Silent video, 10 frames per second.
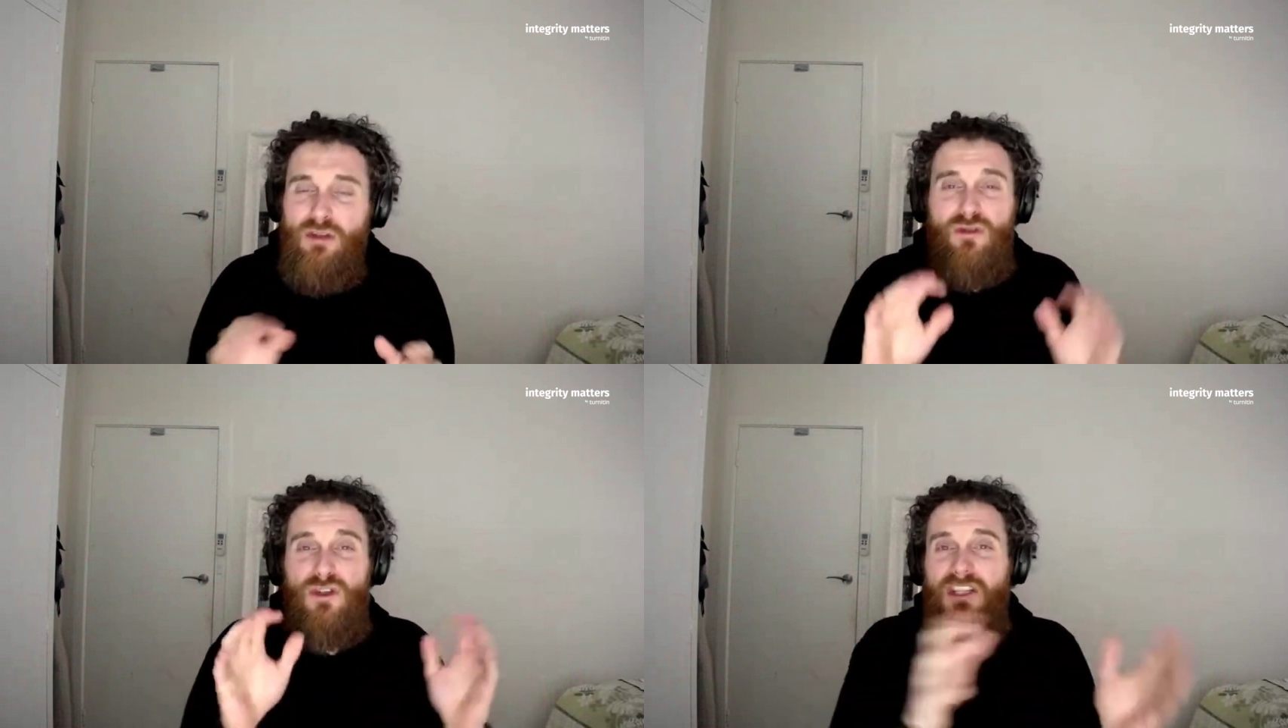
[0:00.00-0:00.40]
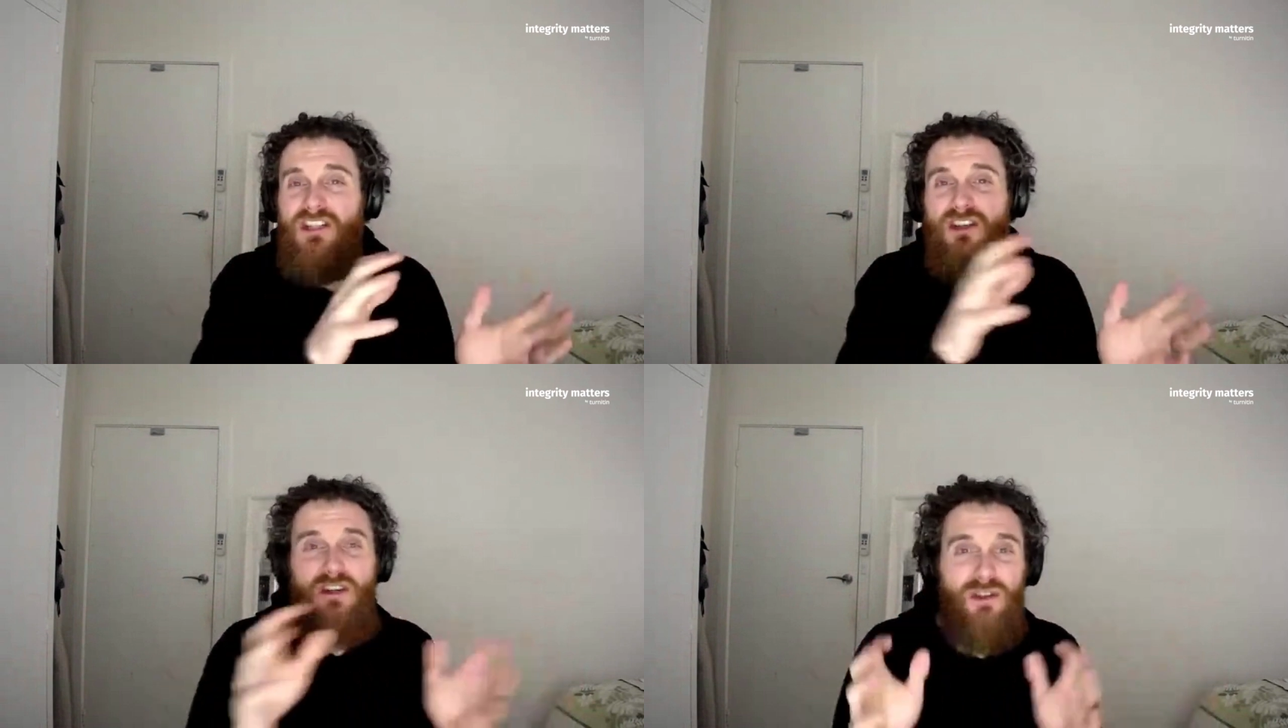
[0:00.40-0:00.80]

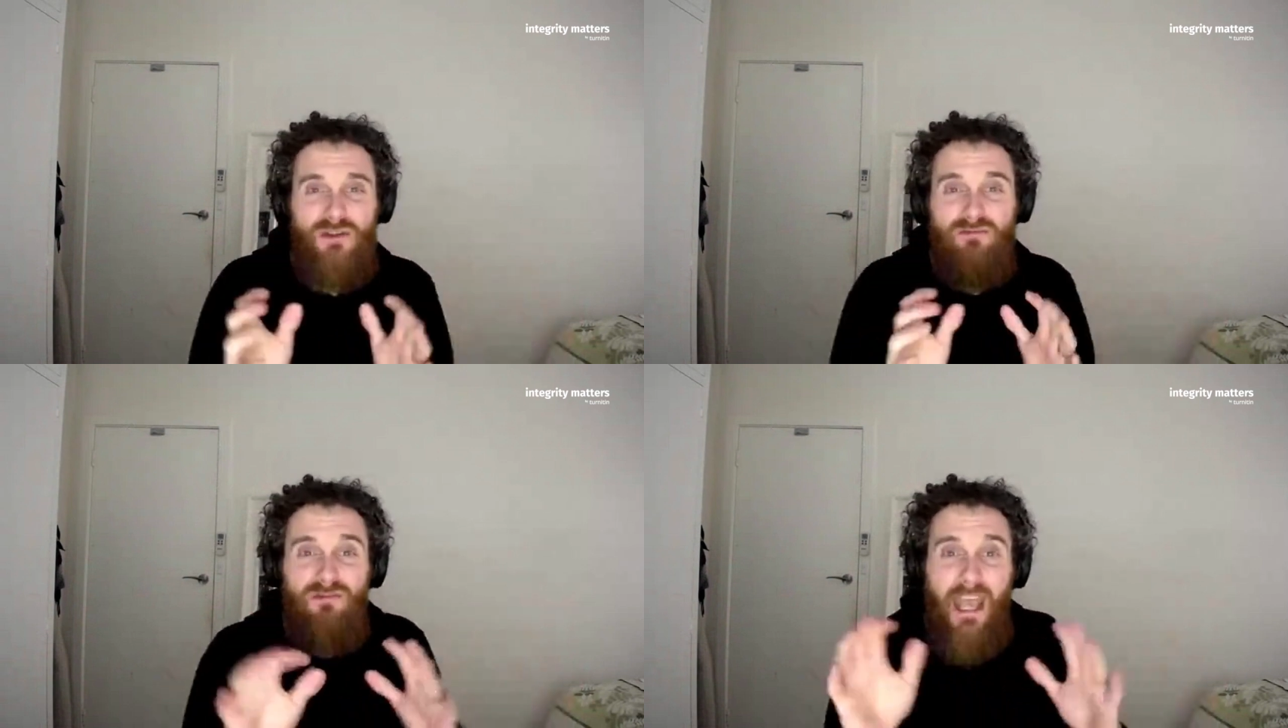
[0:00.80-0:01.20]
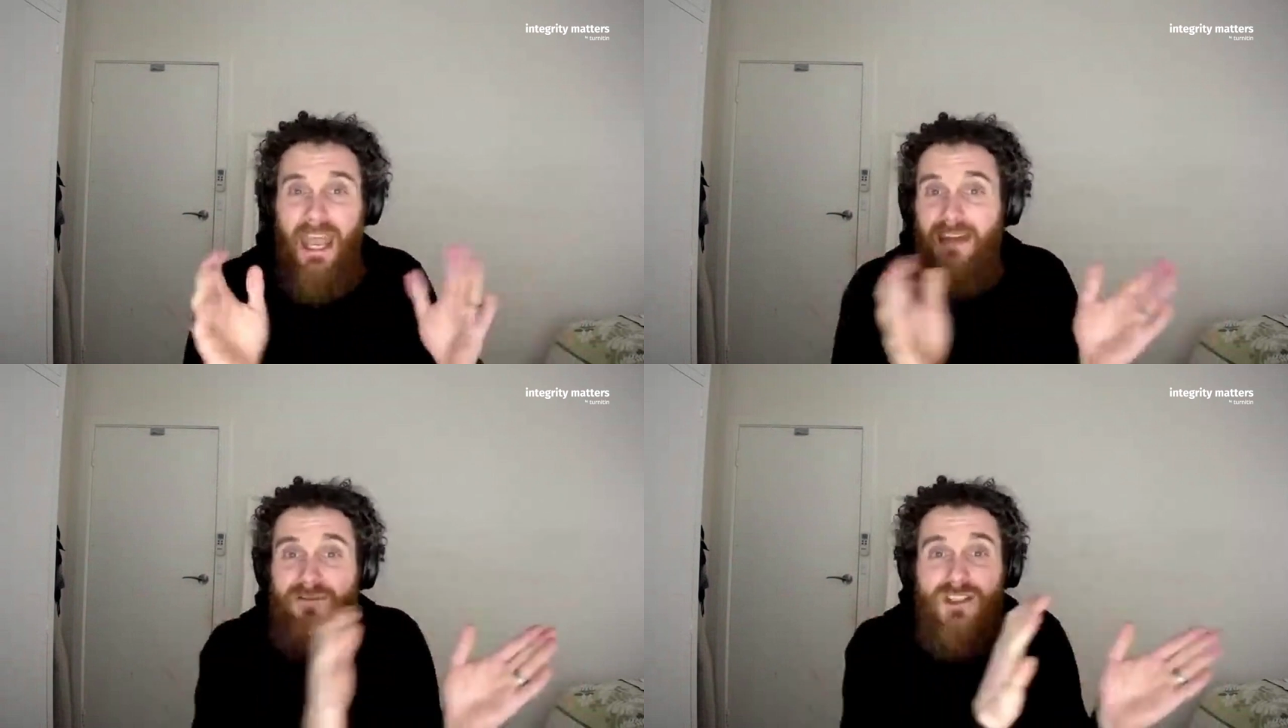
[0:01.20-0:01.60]
Traditional
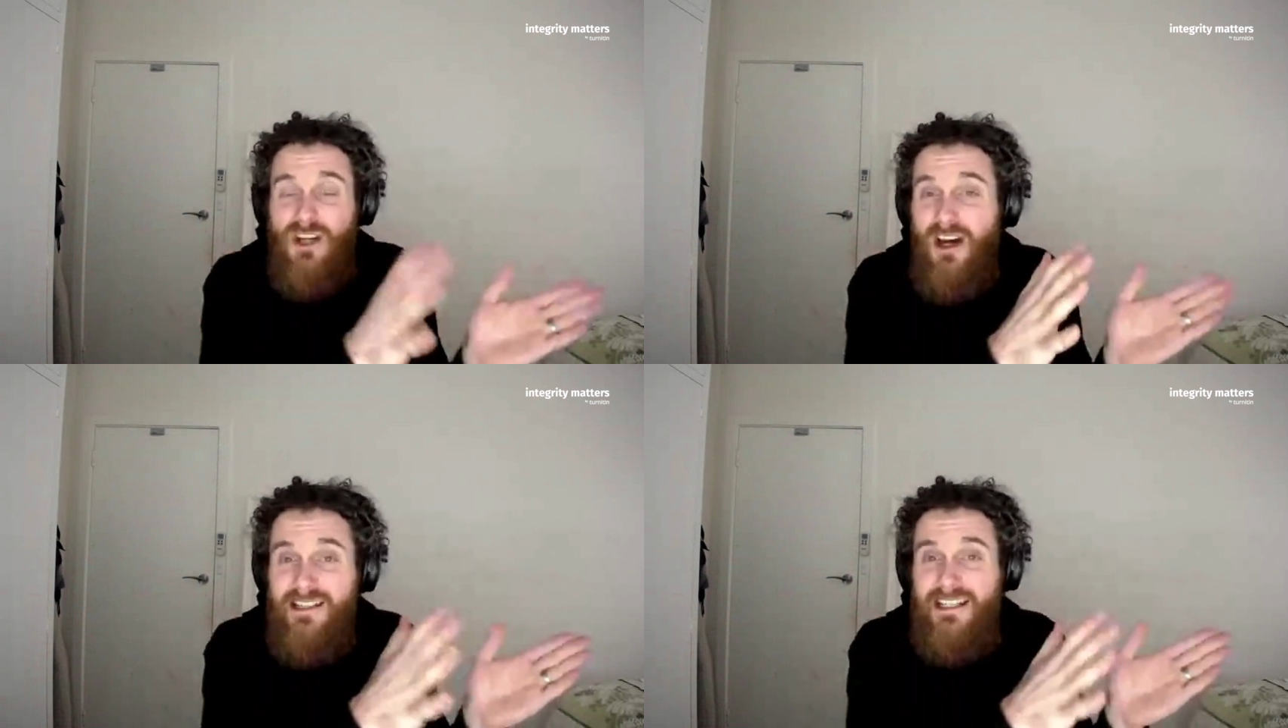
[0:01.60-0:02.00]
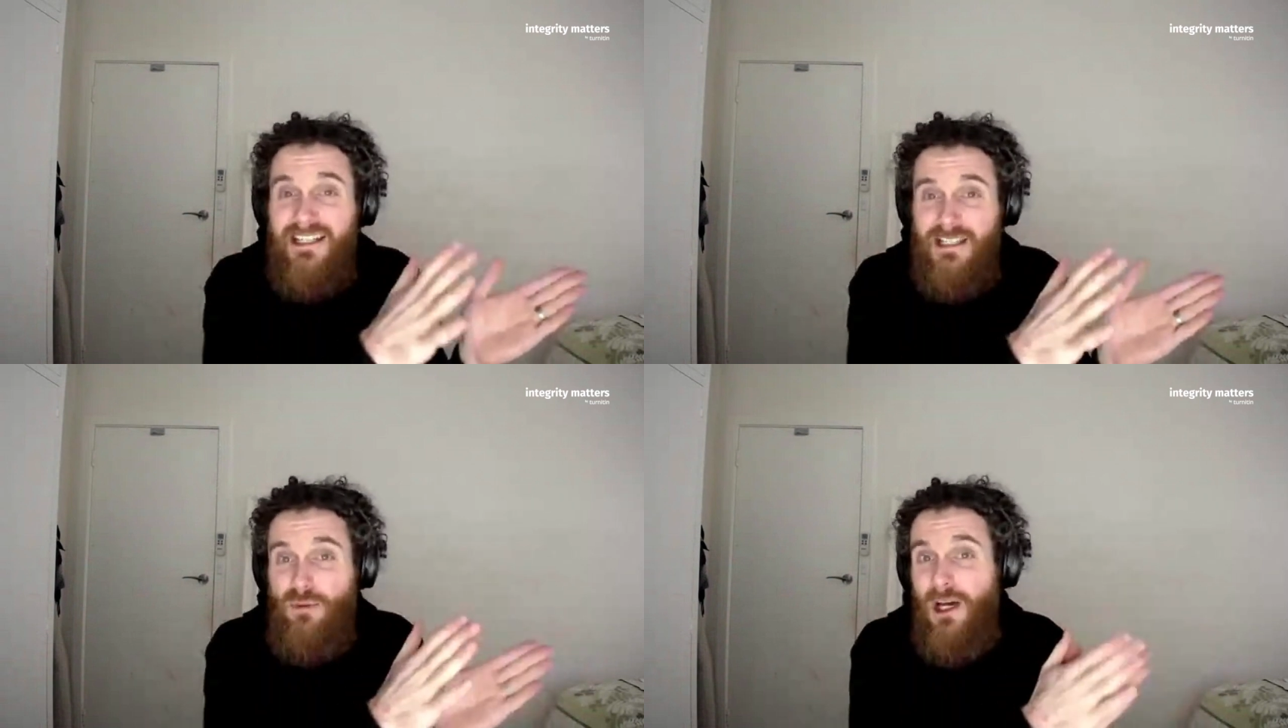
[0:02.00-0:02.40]

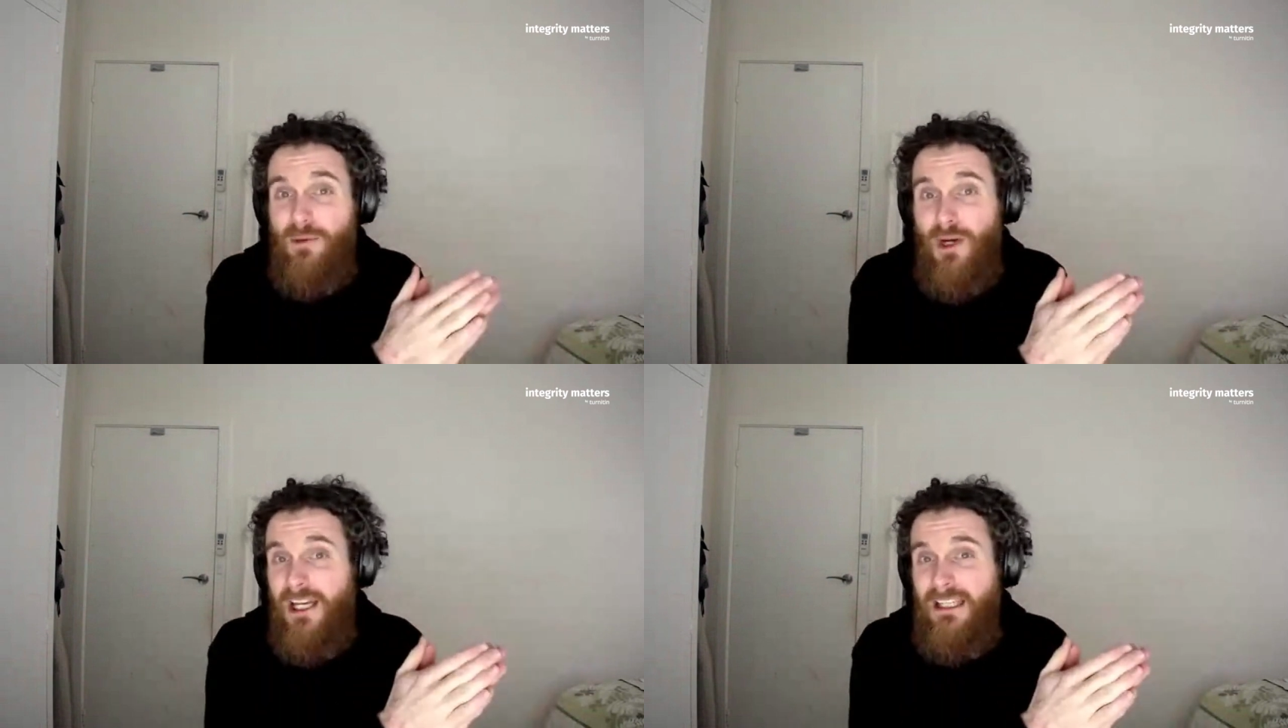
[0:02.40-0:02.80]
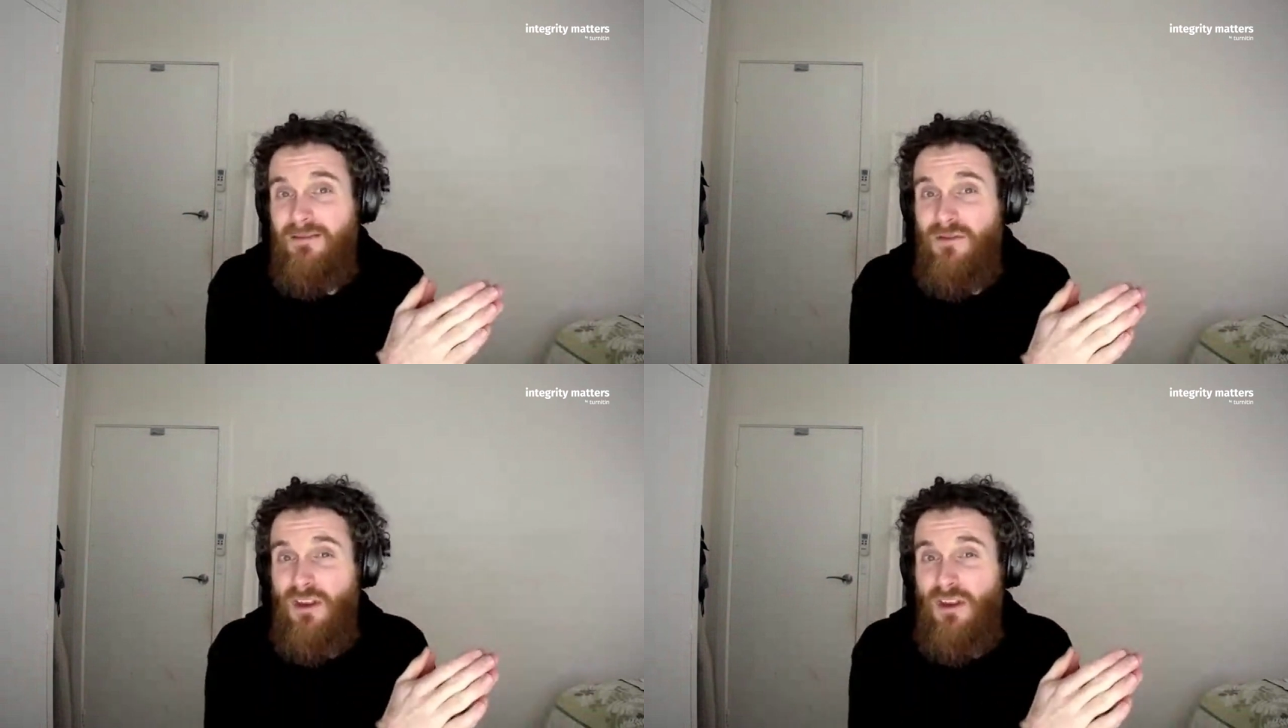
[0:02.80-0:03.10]
advertising is one way,